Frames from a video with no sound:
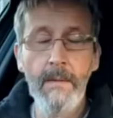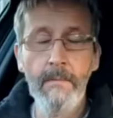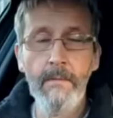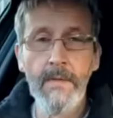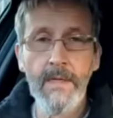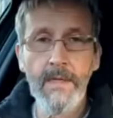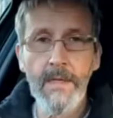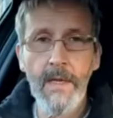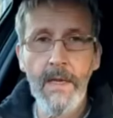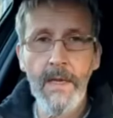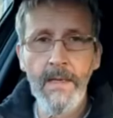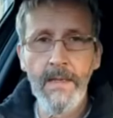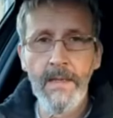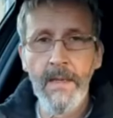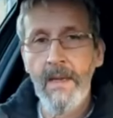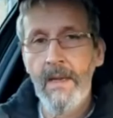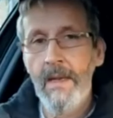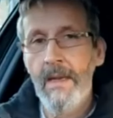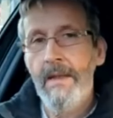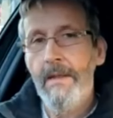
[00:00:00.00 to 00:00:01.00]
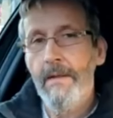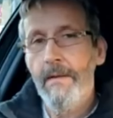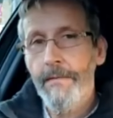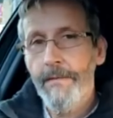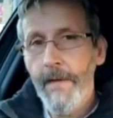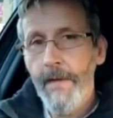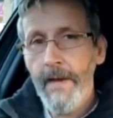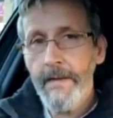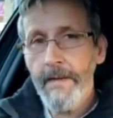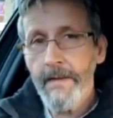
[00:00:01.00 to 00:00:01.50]
it was signed. The
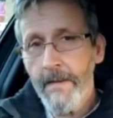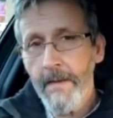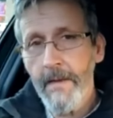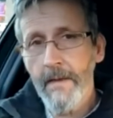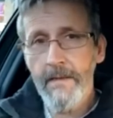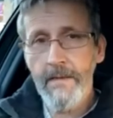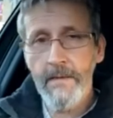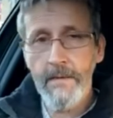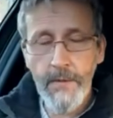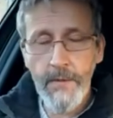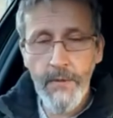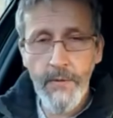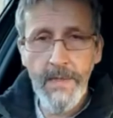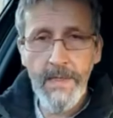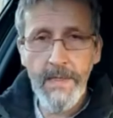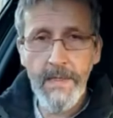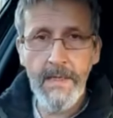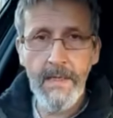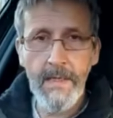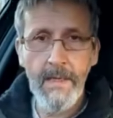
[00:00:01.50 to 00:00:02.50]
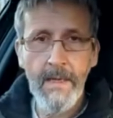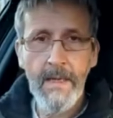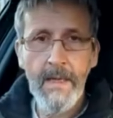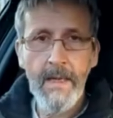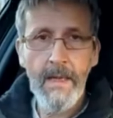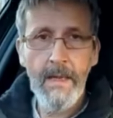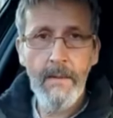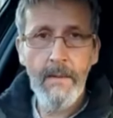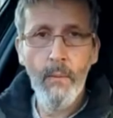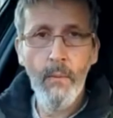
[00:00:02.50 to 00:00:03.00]
fact that it's a treaty
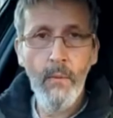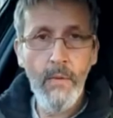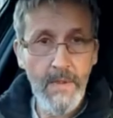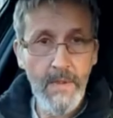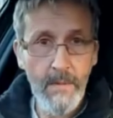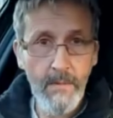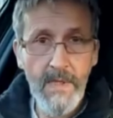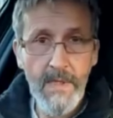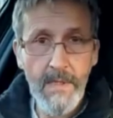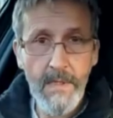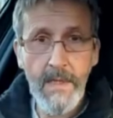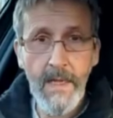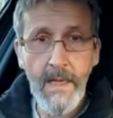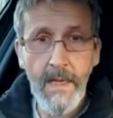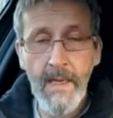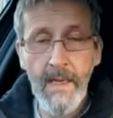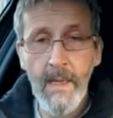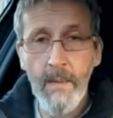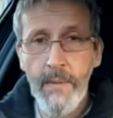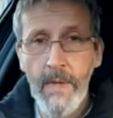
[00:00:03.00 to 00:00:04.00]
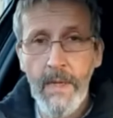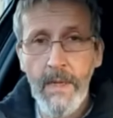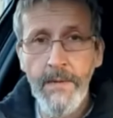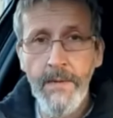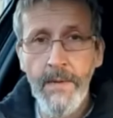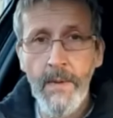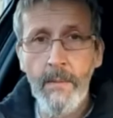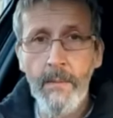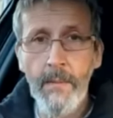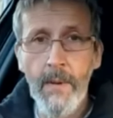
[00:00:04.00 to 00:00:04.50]
was a mistake, a
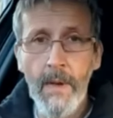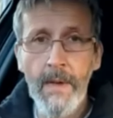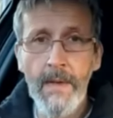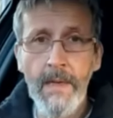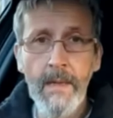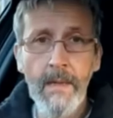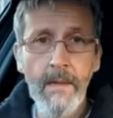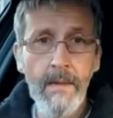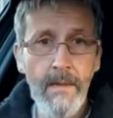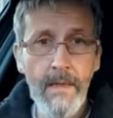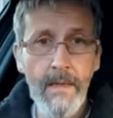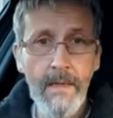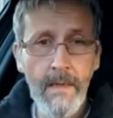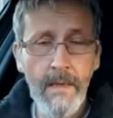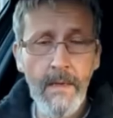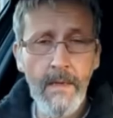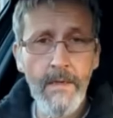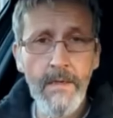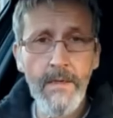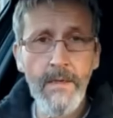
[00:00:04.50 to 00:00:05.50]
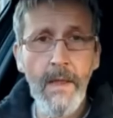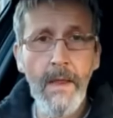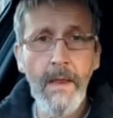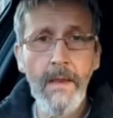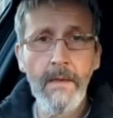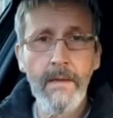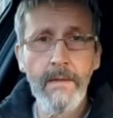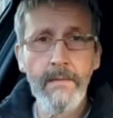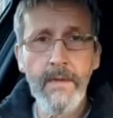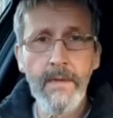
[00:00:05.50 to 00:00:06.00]
blunder by the English
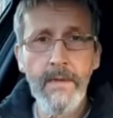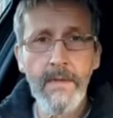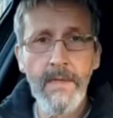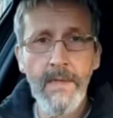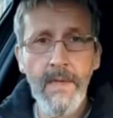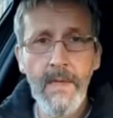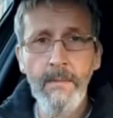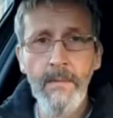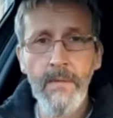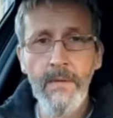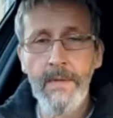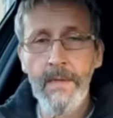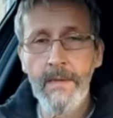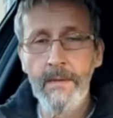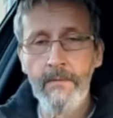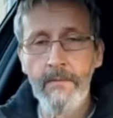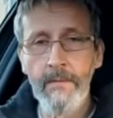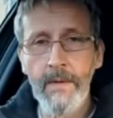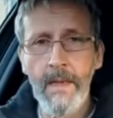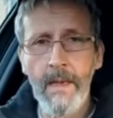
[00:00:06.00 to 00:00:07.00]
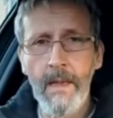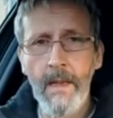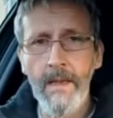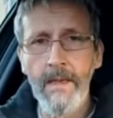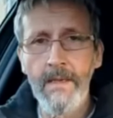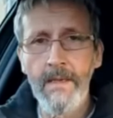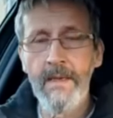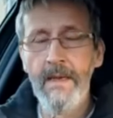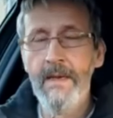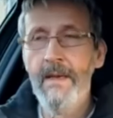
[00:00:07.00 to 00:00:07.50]
state at the time, who didn't
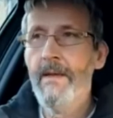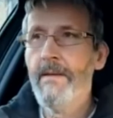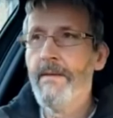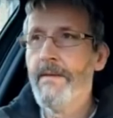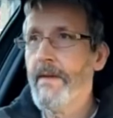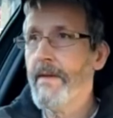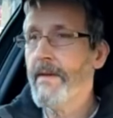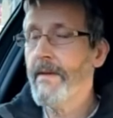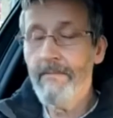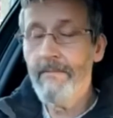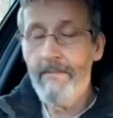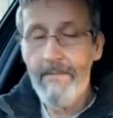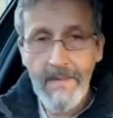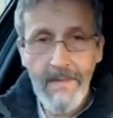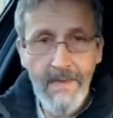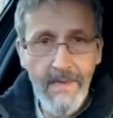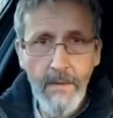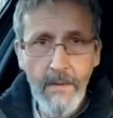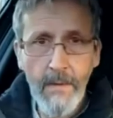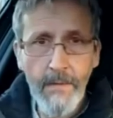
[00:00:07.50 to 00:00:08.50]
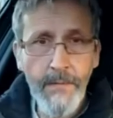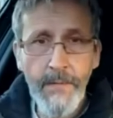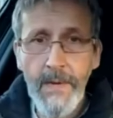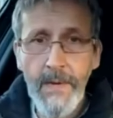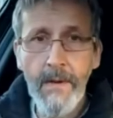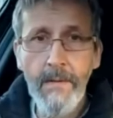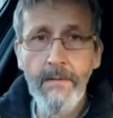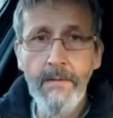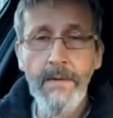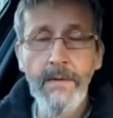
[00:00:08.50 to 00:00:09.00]
realise that, you know,
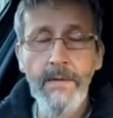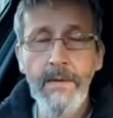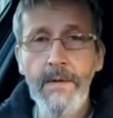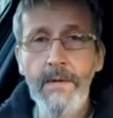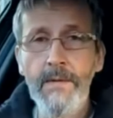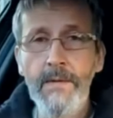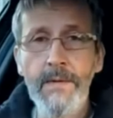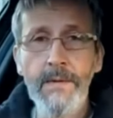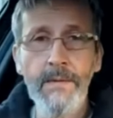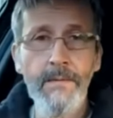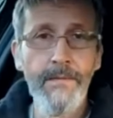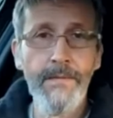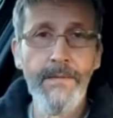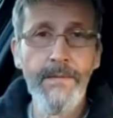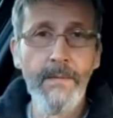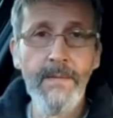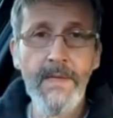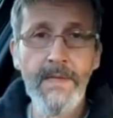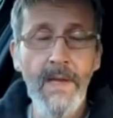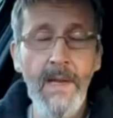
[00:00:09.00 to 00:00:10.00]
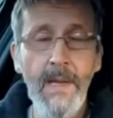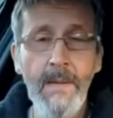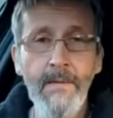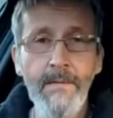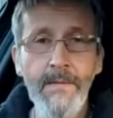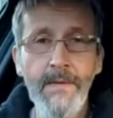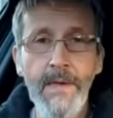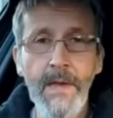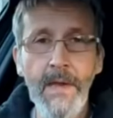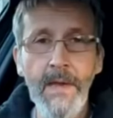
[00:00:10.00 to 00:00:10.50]
300 years from the time
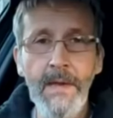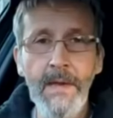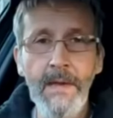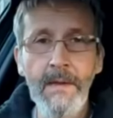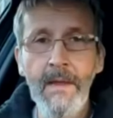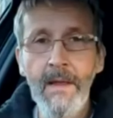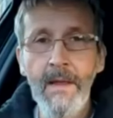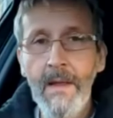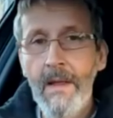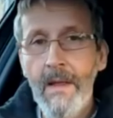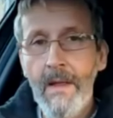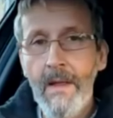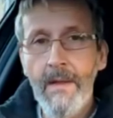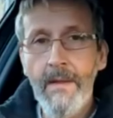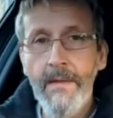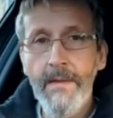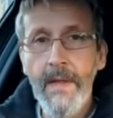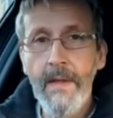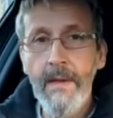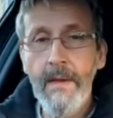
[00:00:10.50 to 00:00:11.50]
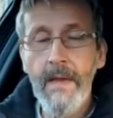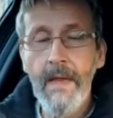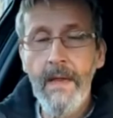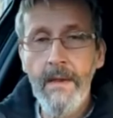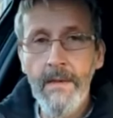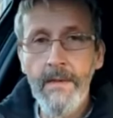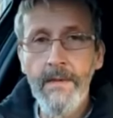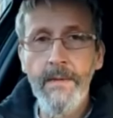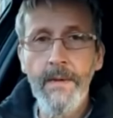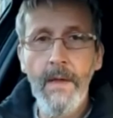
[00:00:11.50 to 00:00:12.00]
of signing, that
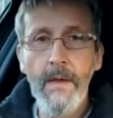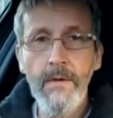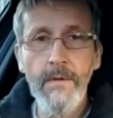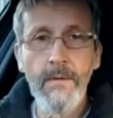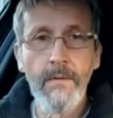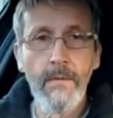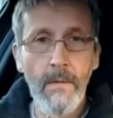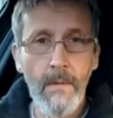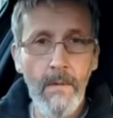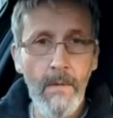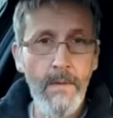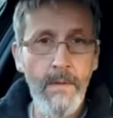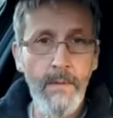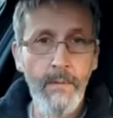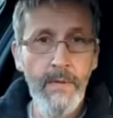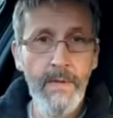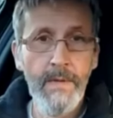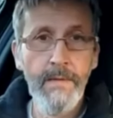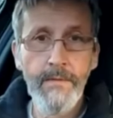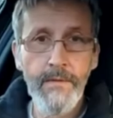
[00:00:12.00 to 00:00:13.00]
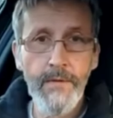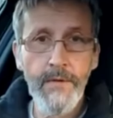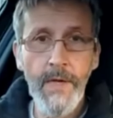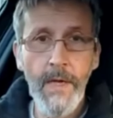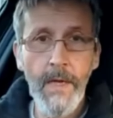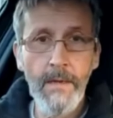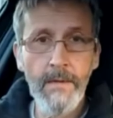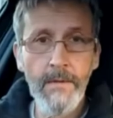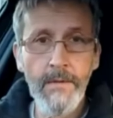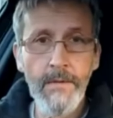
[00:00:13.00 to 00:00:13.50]
international laws would have
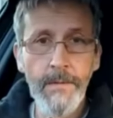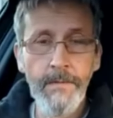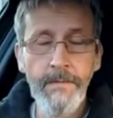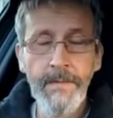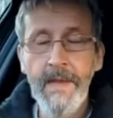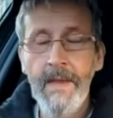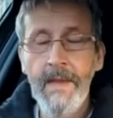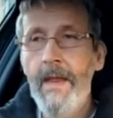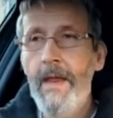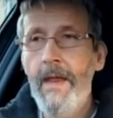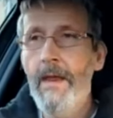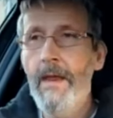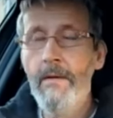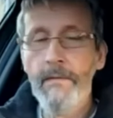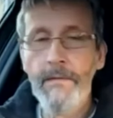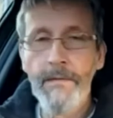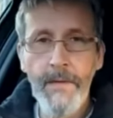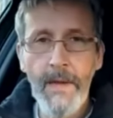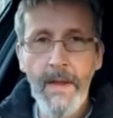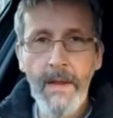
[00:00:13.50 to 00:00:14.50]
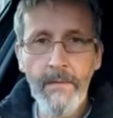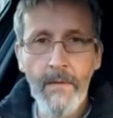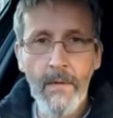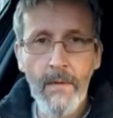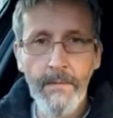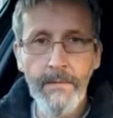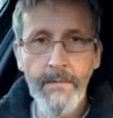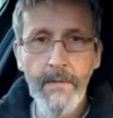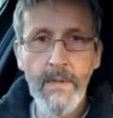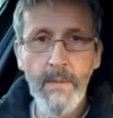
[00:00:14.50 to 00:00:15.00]
changed in
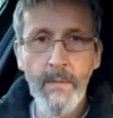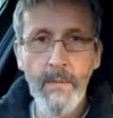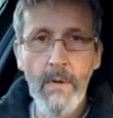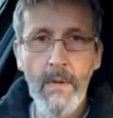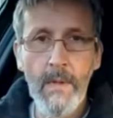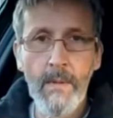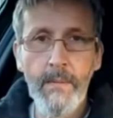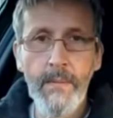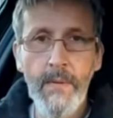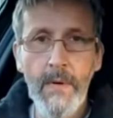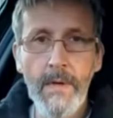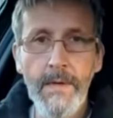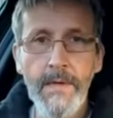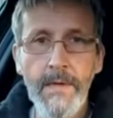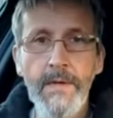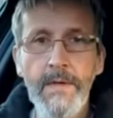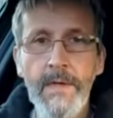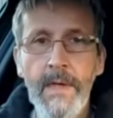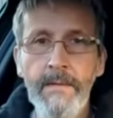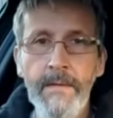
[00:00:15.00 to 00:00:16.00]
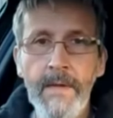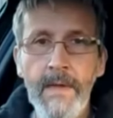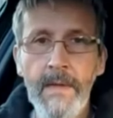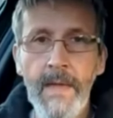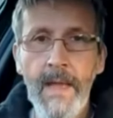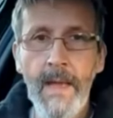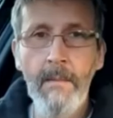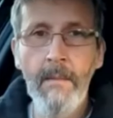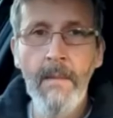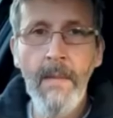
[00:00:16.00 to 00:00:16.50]
favour of the smaller parties, giving
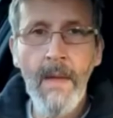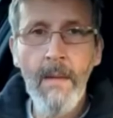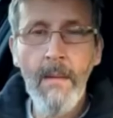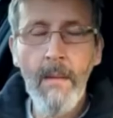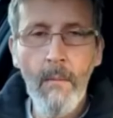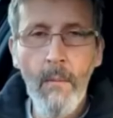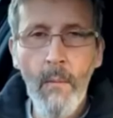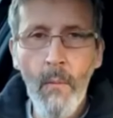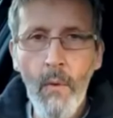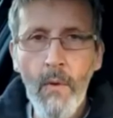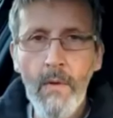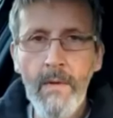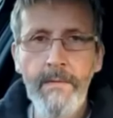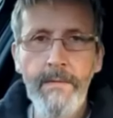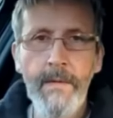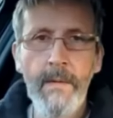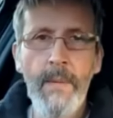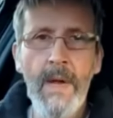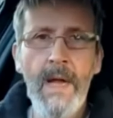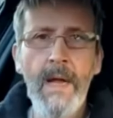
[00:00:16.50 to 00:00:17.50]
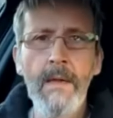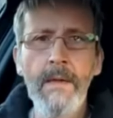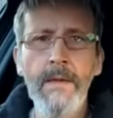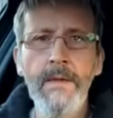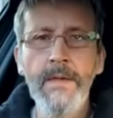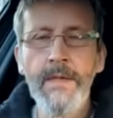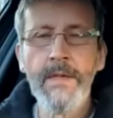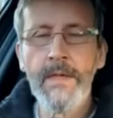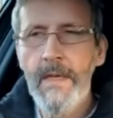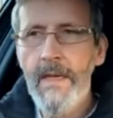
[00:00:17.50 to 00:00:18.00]
them more of a
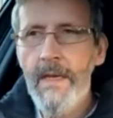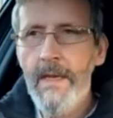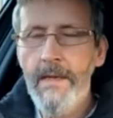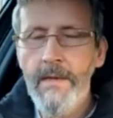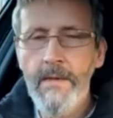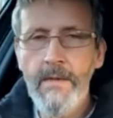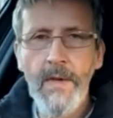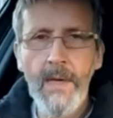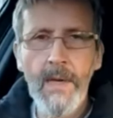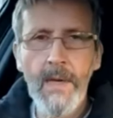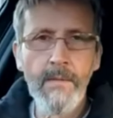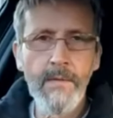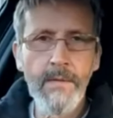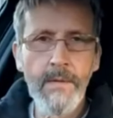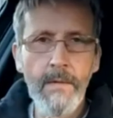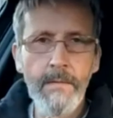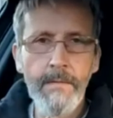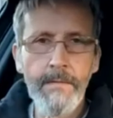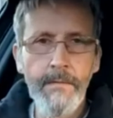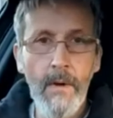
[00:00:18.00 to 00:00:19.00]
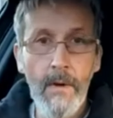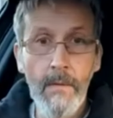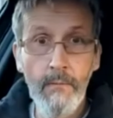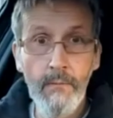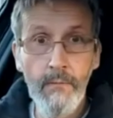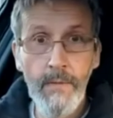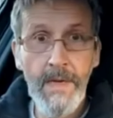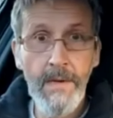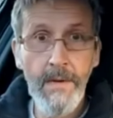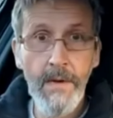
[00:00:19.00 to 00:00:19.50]
balance in terms of
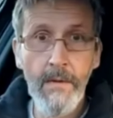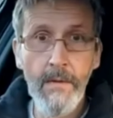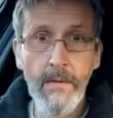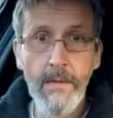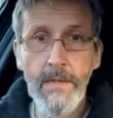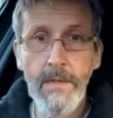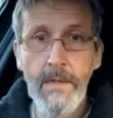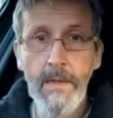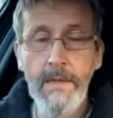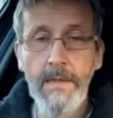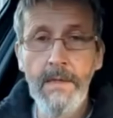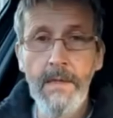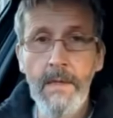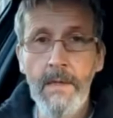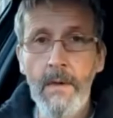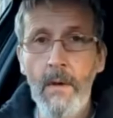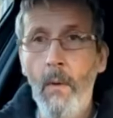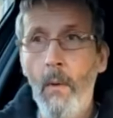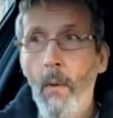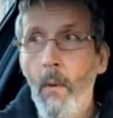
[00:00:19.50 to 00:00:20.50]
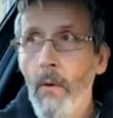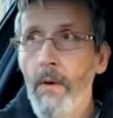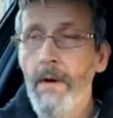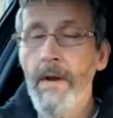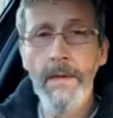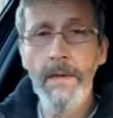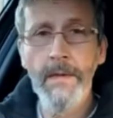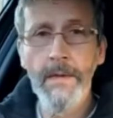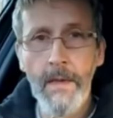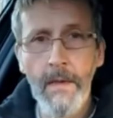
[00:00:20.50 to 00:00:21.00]
renegotiating or
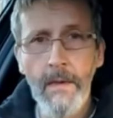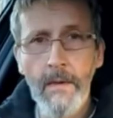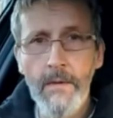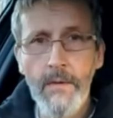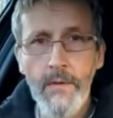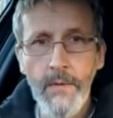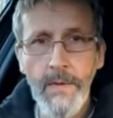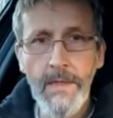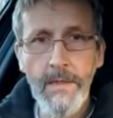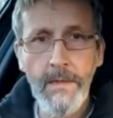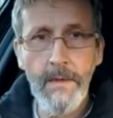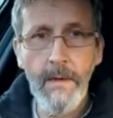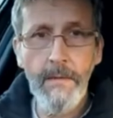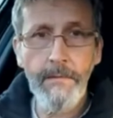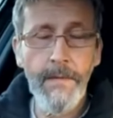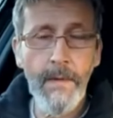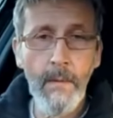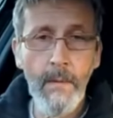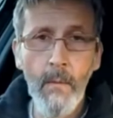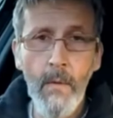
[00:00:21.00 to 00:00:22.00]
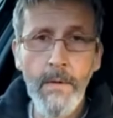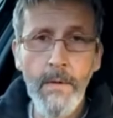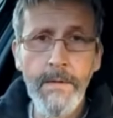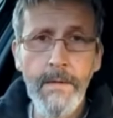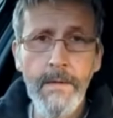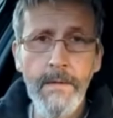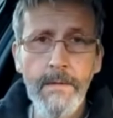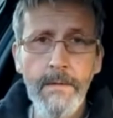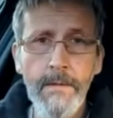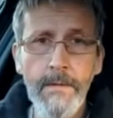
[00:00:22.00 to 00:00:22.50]
ending a treaty if they
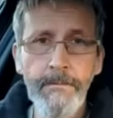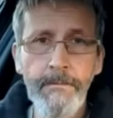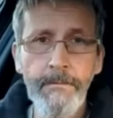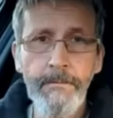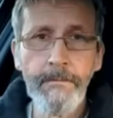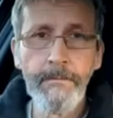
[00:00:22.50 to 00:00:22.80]
wanted to.